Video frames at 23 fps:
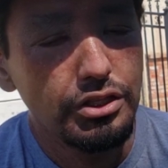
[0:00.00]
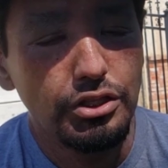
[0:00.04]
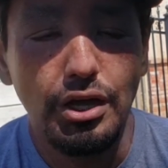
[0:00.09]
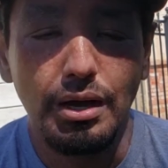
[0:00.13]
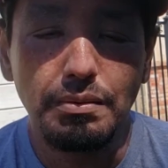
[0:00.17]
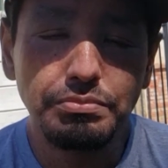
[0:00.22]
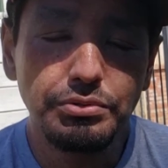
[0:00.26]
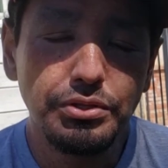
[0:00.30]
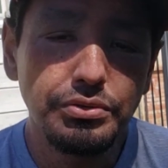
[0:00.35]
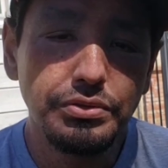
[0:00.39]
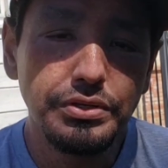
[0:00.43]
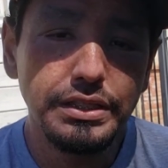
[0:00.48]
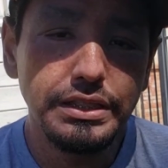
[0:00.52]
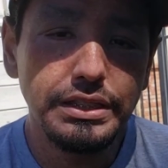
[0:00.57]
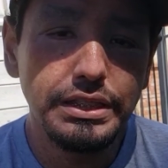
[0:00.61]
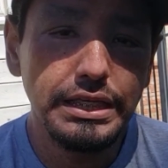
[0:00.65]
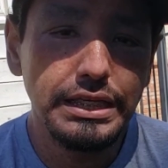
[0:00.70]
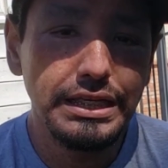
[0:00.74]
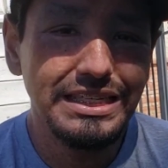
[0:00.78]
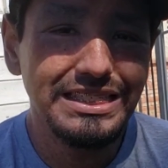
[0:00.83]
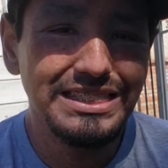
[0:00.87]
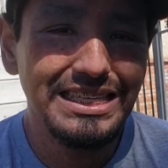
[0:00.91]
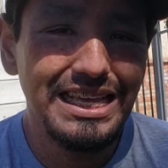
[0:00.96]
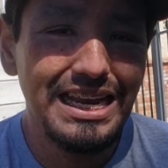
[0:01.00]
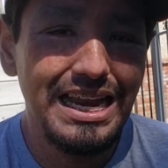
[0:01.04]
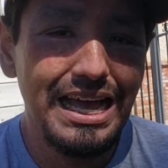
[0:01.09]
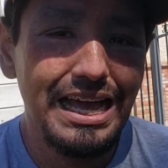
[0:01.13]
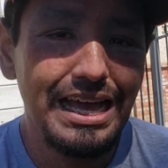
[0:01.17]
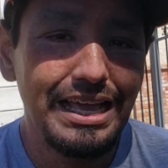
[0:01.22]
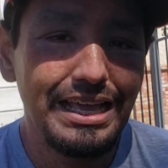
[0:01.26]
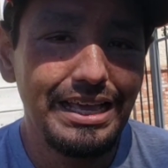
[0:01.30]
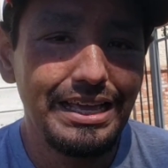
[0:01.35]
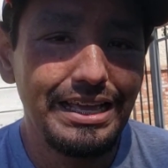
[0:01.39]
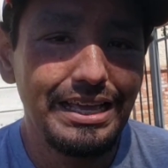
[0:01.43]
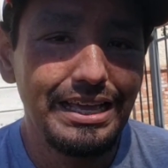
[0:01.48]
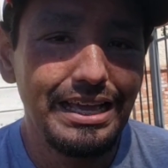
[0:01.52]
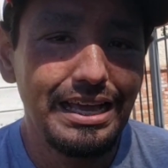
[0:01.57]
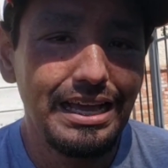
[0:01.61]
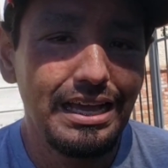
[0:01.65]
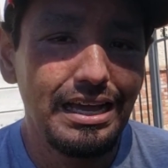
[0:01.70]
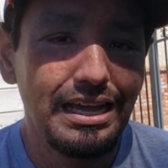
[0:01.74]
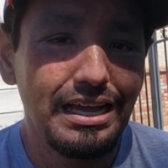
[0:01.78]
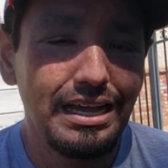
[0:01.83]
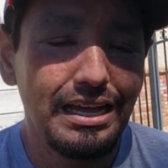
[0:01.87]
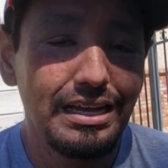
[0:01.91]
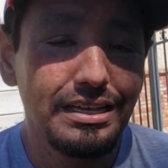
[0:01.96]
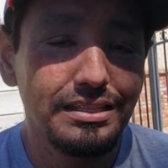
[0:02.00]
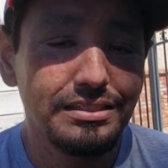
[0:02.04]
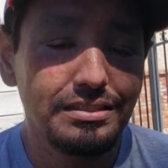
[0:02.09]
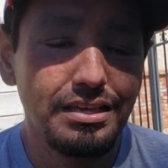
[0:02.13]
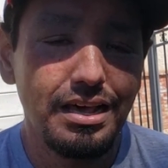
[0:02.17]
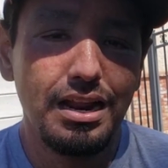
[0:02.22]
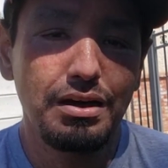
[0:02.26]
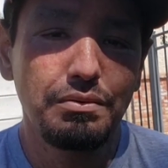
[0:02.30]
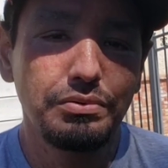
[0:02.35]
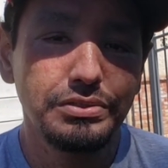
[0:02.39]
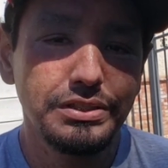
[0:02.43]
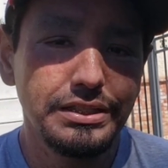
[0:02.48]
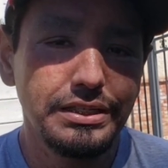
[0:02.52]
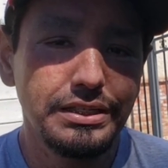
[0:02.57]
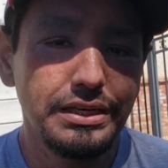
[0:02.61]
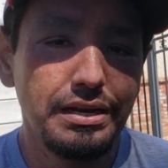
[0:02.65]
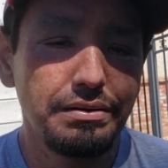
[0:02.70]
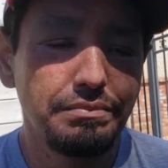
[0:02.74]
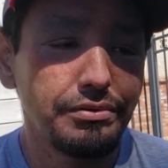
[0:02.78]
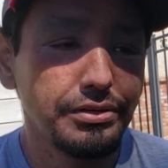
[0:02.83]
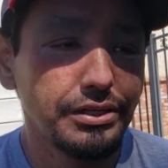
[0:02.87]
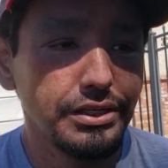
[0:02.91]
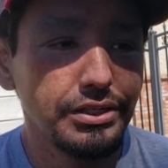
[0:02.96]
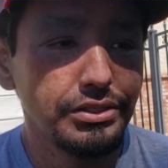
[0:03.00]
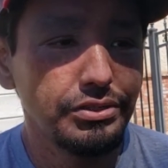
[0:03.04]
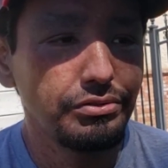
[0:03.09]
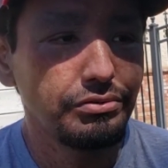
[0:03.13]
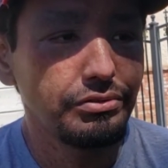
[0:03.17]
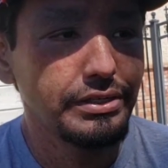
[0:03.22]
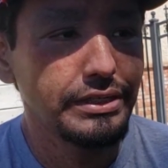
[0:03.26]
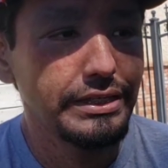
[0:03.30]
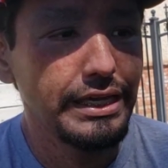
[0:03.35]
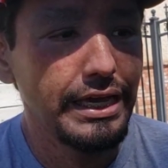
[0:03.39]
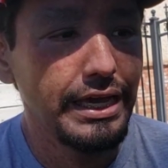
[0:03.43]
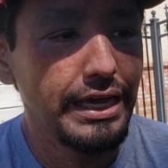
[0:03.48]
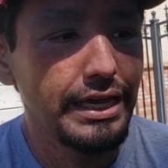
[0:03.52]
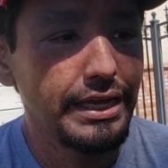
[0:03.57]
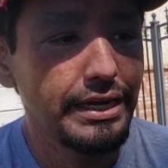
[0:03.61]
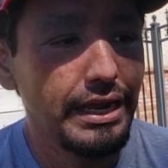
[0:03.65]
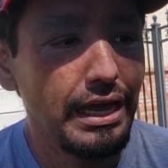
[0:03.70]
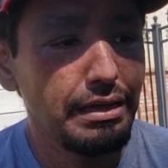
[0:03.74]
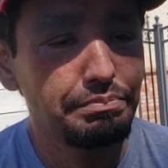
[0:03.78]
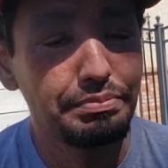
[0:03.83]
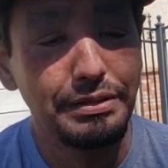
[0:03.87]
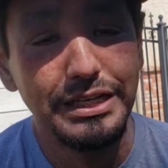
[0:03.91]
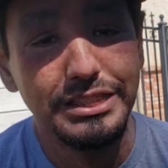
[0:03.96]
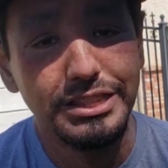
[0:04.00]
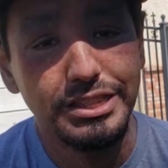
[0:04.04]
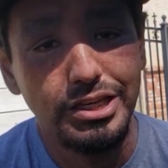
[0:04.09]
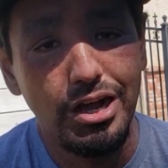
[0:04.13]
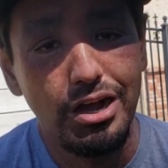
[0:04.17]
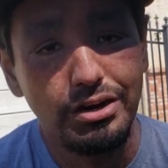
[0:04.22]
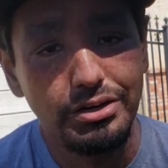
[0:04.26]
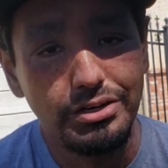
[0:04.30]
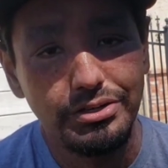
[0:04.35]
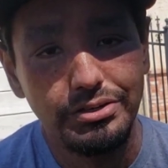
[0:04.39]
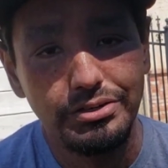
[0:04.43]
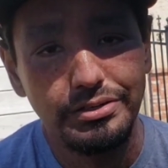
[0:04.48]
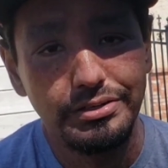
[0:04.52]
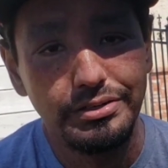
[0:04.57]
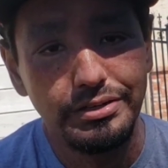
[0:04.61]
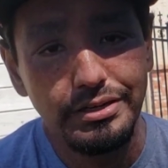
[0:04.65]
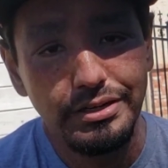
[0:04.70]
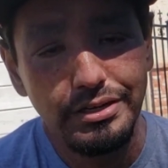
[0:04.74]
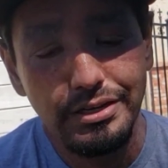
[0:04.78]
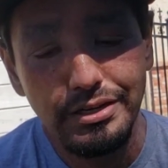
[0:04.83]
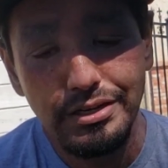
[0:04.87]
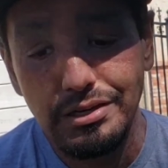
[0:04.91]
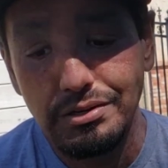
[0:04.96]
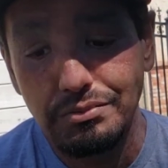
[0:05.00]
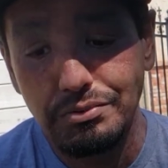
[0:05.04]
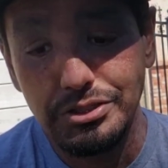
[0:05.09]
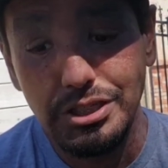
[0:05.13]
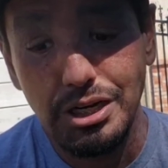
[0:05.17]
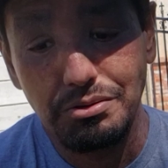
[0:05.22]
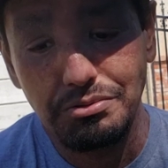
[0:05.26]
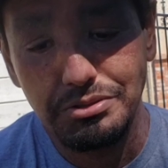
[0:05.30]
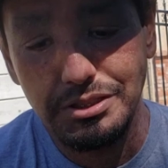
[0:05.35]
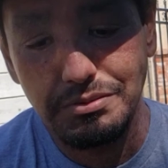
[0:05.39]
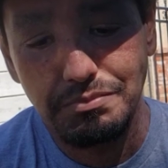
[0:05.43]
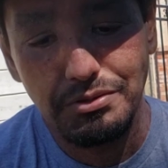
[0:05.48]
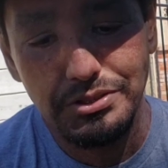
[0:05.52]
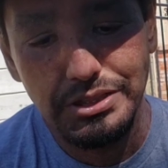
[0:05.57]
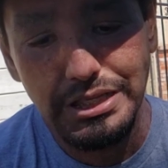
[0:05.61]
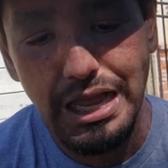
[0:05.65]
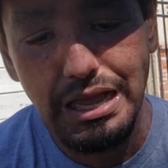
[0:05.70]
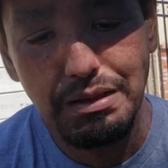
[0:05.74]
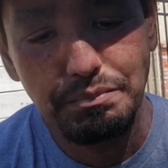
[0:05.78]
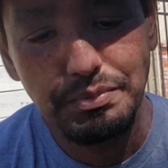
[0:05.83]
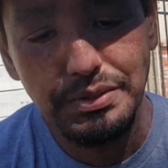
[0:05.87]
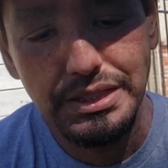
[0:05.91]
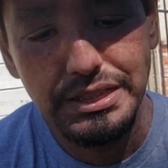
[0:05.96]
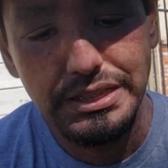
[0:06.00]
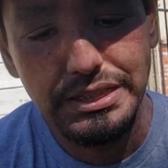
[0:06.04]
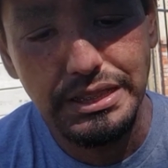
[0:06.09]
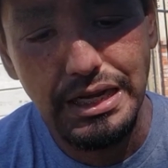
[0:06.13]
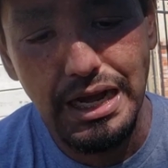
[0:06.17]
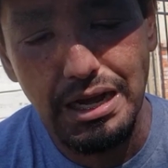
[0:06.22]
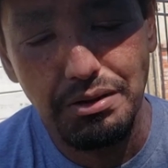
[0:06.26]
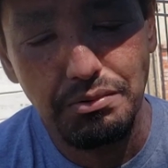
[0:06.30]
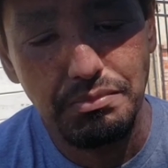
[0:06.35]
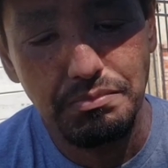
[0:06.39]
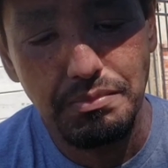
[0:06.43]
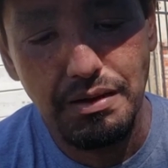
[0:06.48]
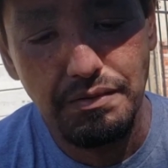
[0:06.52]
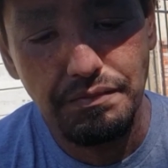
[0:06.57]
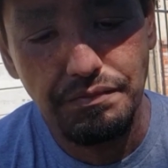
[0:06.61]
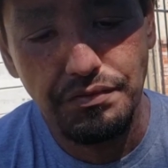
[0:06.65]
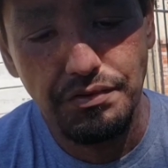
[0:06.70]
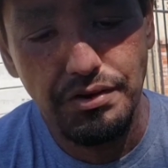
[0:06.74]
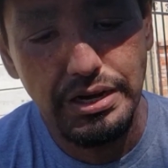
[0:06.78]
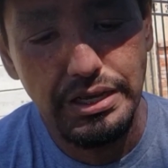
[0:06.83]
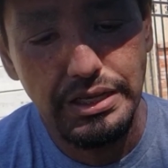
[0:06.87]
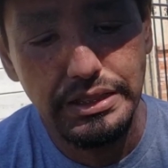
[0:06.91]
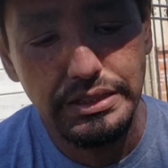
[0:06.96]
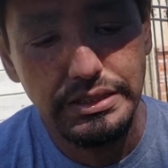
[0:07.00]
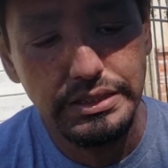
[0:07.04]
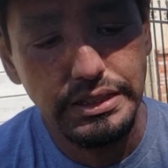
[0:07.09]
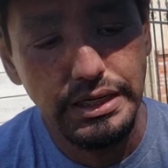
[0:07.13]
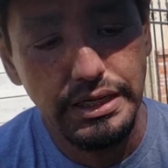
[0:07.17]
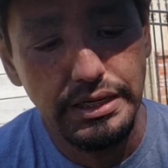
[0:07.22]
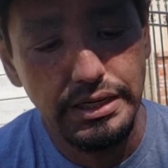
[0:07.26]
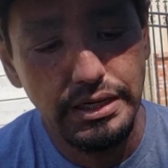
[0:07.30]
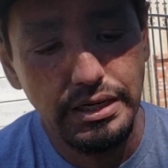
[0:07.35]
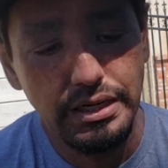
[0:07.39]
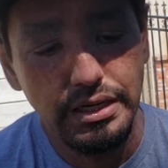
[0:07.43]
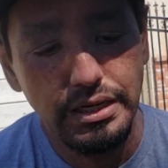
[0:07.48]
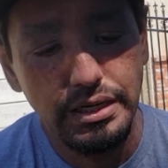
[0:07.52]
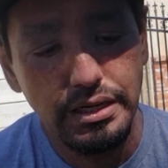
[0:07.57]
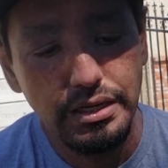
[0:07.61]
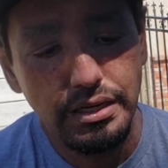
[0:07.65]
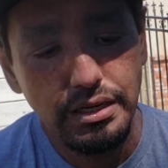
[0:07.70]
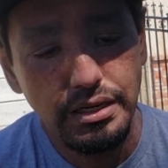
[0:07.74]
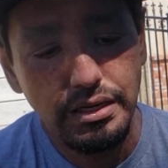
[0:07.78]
I'm doing things that I thought I wasn't never gonna do again. I played soccer, which I was the most happiest guy with my friends, and